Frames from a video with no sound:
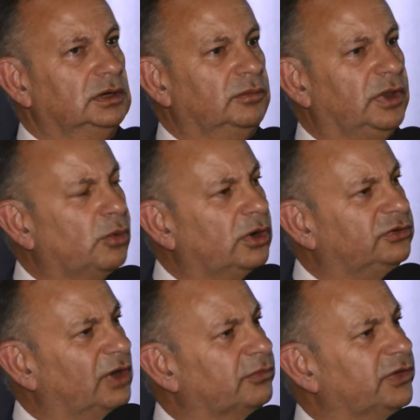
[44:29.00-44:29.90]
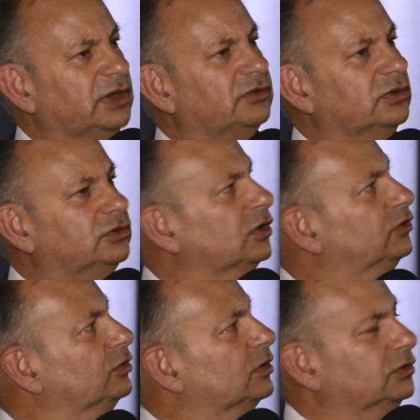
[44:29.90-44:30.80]
But there were some things that
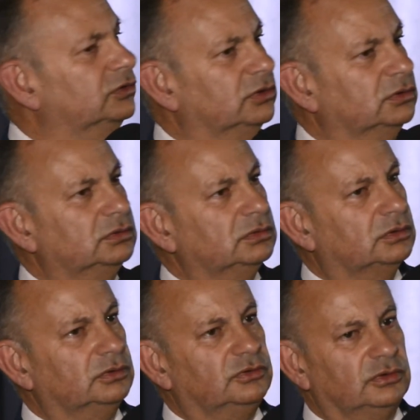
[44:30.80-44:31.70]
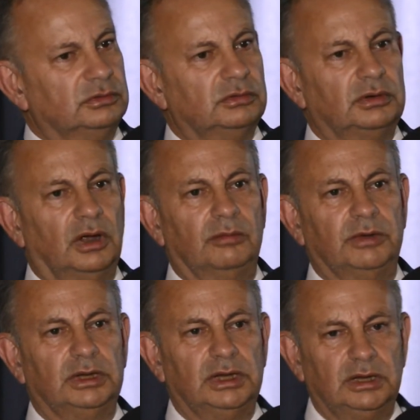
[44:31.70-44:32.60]
Churchill can do, could do. I
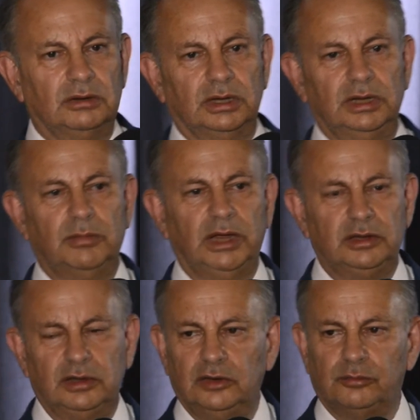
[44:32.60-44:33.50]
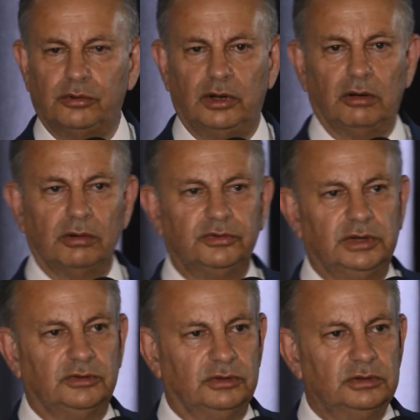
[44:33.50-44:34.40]
mean, he, he made it his
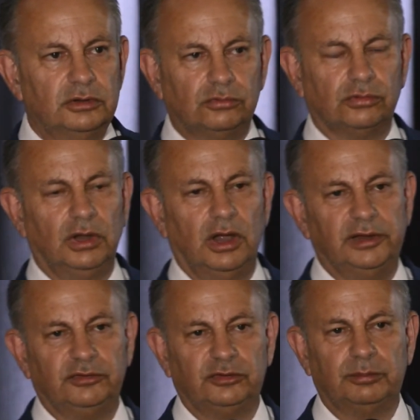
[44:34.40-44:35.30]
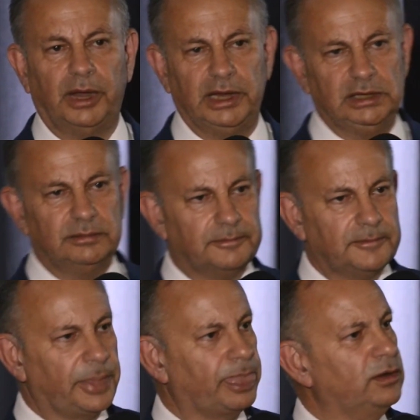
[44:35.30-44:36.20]
priority to neutralize
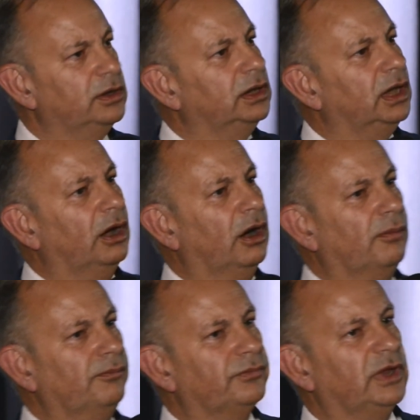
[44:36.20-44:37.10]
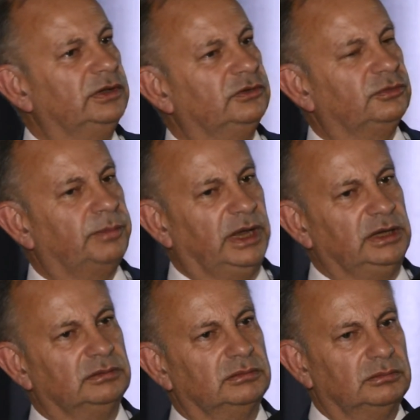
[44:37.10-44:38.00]
Spain, um, and
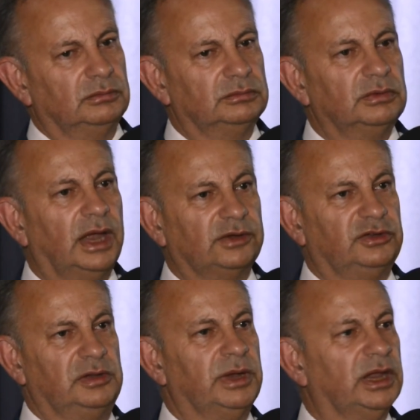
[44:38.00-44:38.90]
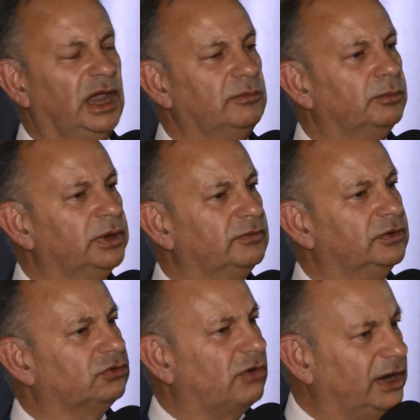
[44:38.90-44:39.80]
Spain actually became a bit of a
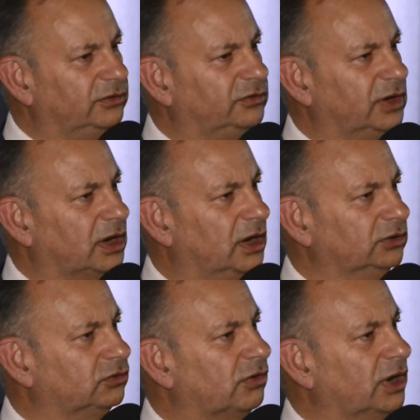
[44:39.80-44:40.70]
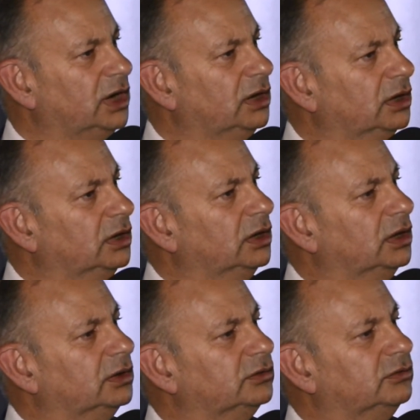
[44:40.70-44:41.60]
transit country
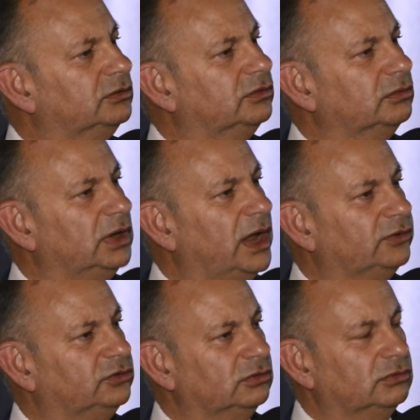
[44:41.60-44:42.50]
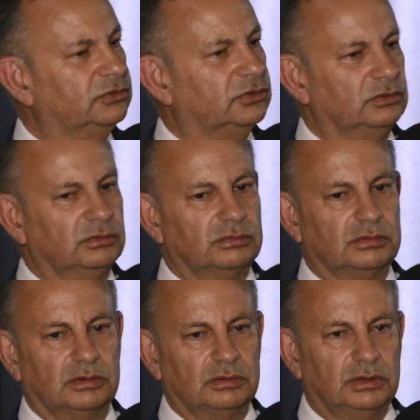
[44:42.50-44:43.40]
uh, to allow Jews
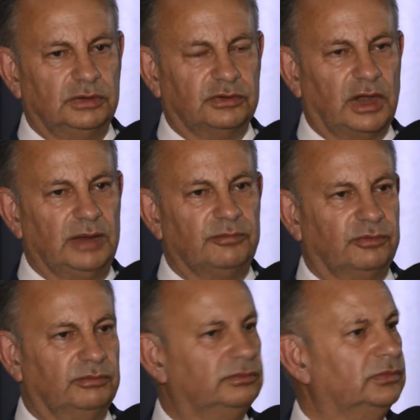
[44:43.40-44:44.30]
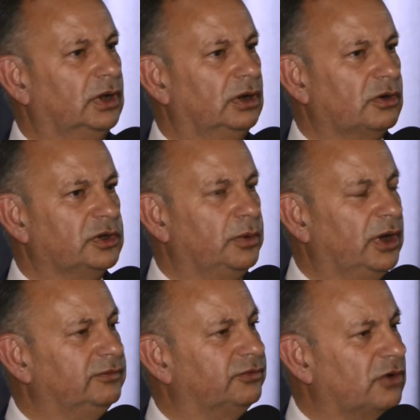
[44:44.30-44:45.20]
to escape from uh,
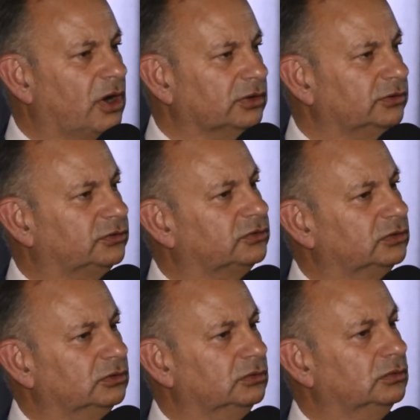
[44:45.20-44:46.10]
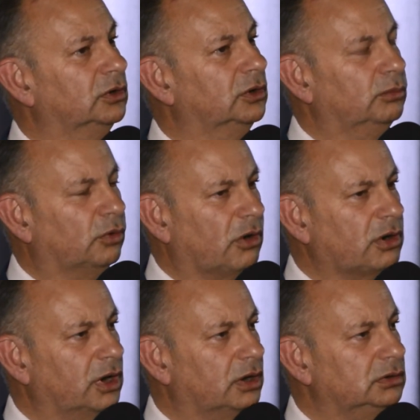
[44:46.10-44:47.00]
occupied France to
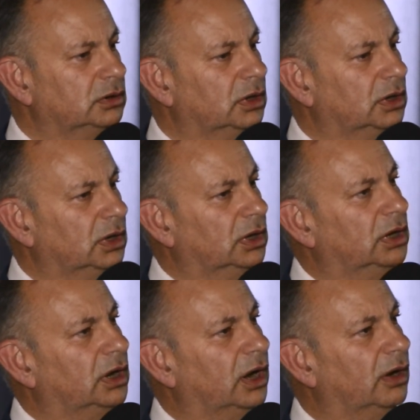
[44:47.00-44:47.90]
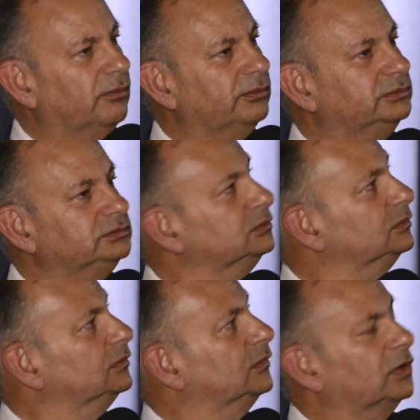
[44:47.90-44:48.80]
Morocco. Um,
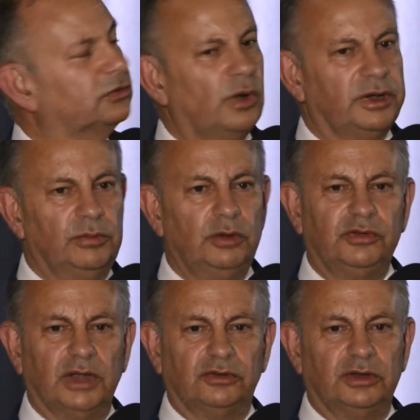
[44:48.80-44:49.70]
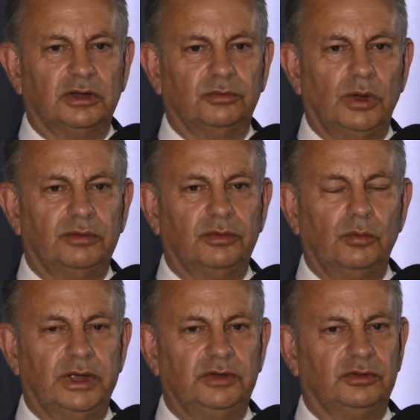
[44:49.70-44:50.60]
it's quite amusing, actually, because one of the
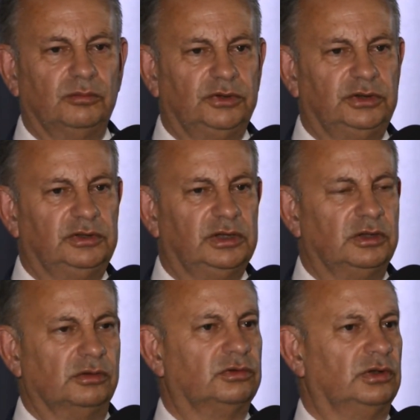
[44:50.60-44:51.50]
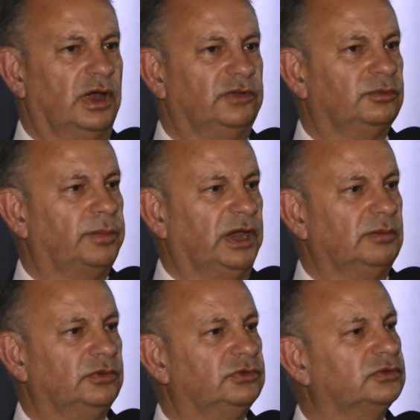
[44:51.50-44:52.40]
ways in which he did neutralize
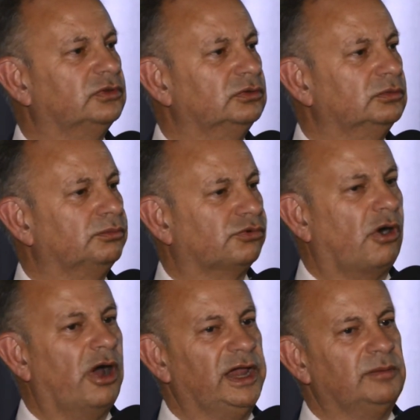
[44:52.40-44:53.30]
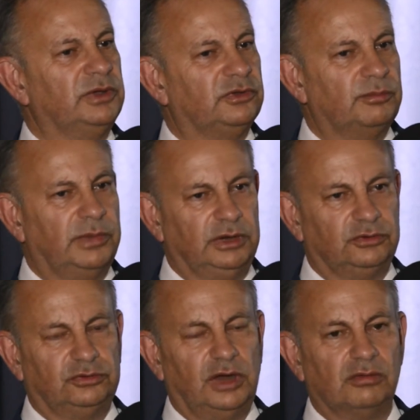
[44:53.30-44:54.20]
Spain was to bribe its,
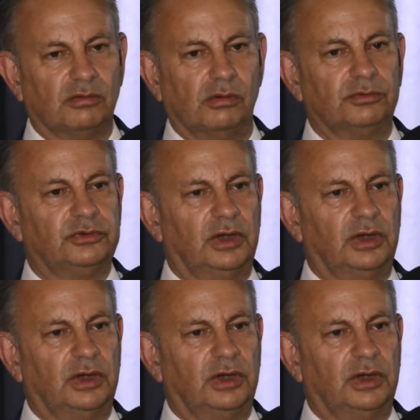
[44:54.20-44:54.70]
its generals.